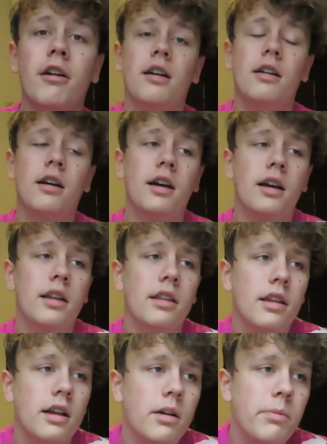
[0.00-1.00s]
Uh,
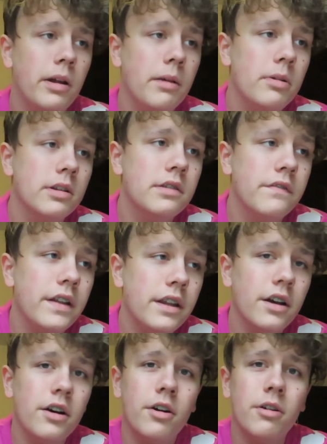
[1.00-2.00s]
I'll probably post a
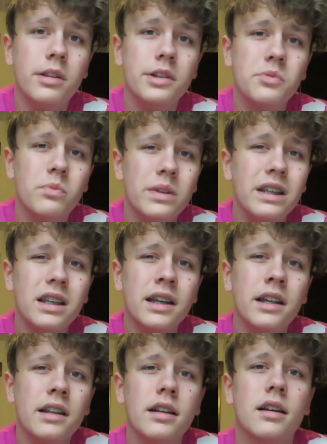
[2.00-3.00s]
video this
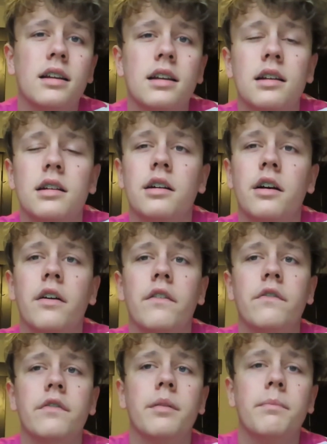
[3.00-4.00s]
weekend of
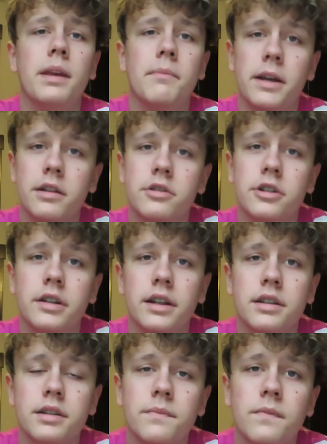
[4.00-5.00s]
BMX trips.